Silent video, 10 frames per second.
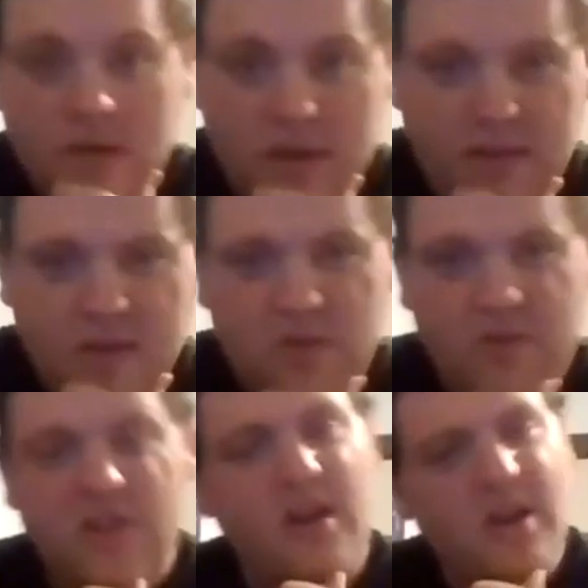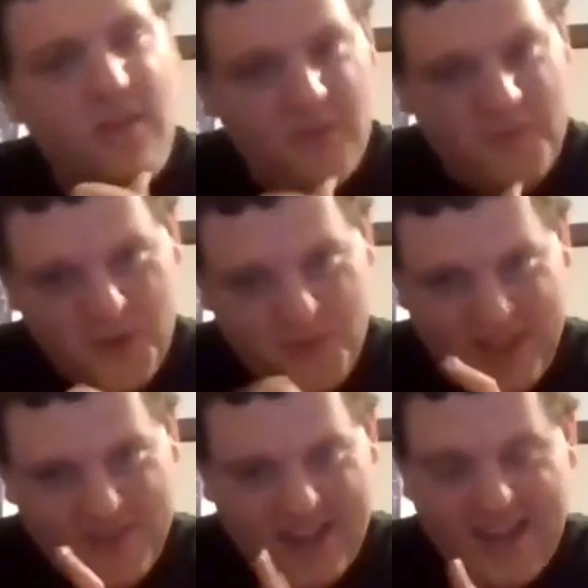And there's another
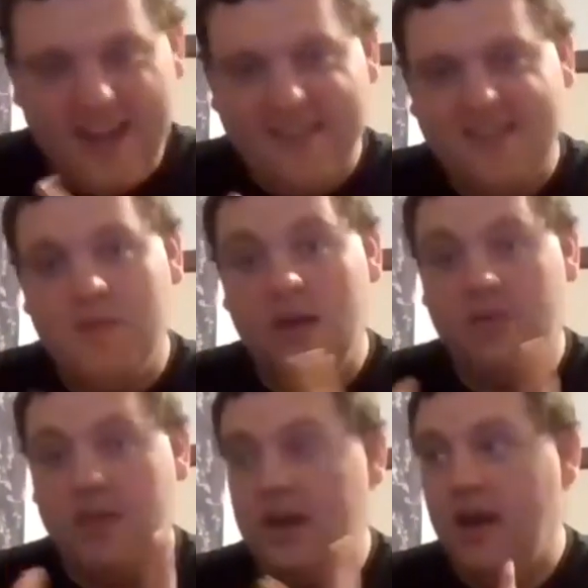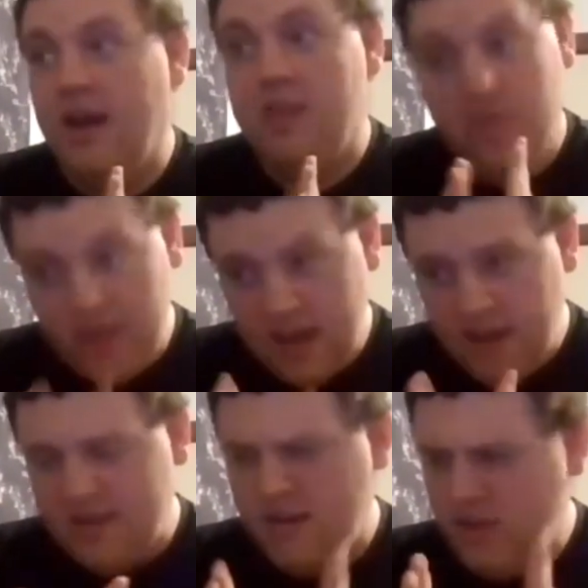movie I've got to ask about that I
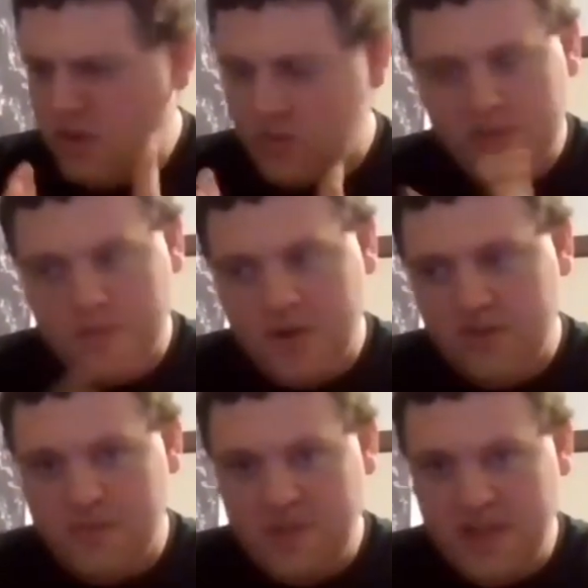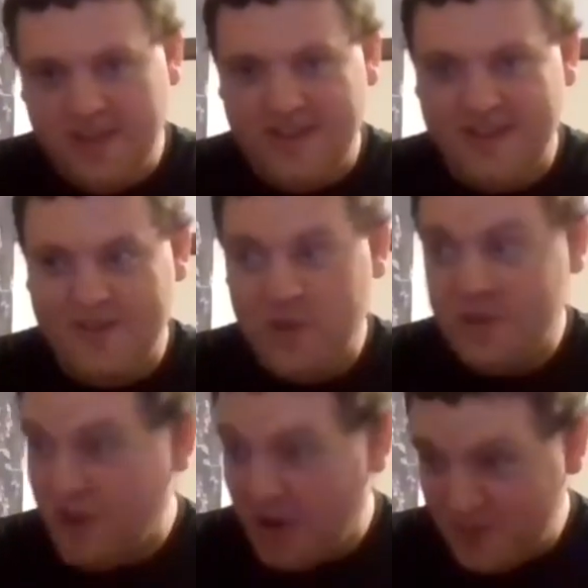think you were supposed to be in
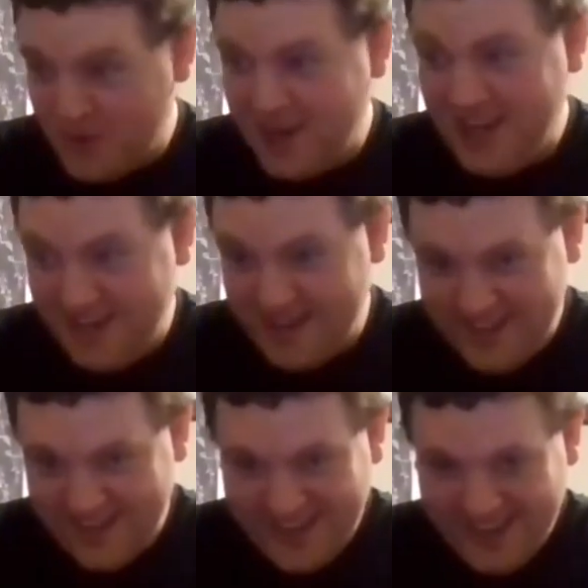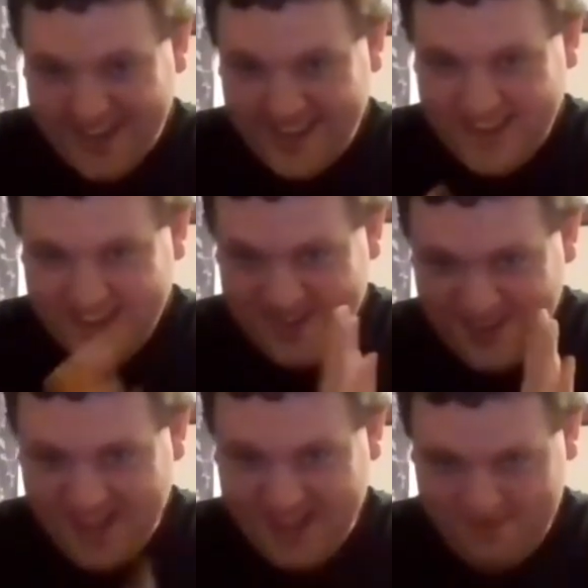with Tom Green.
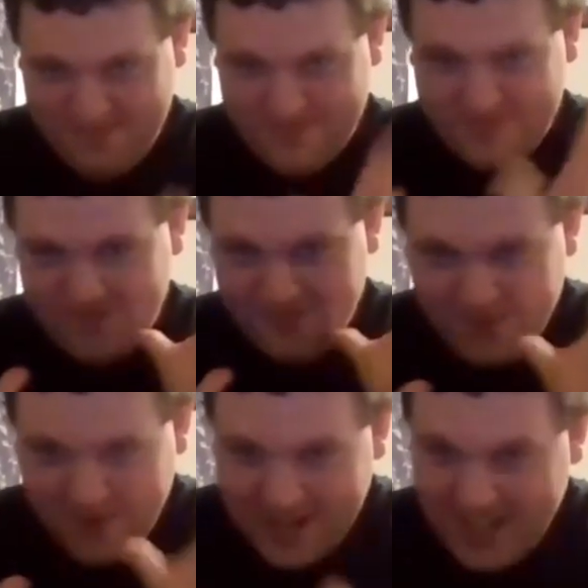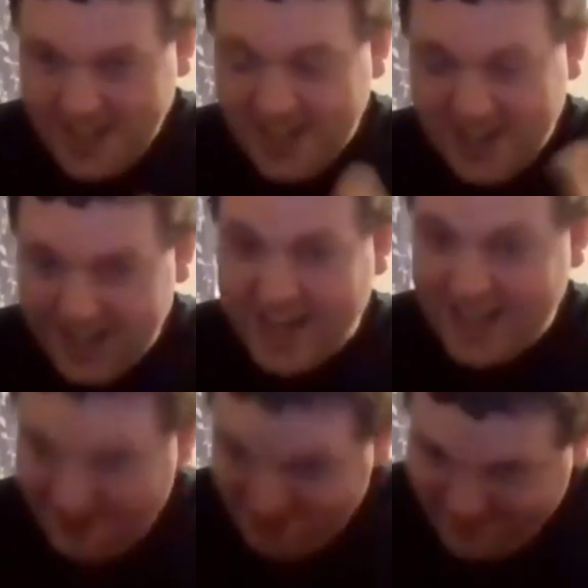Um, Freddy
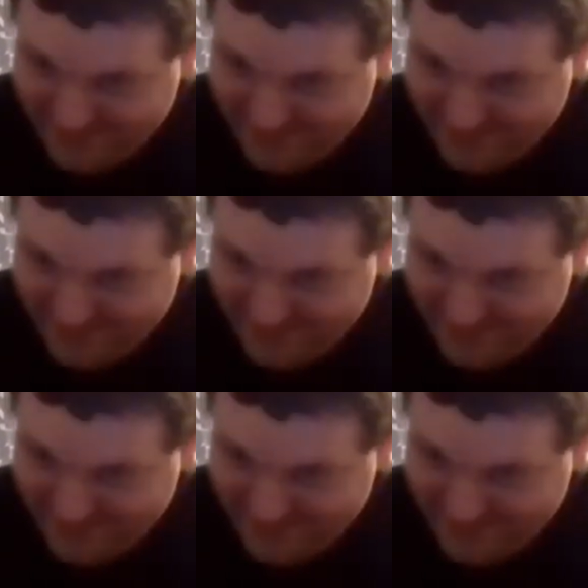got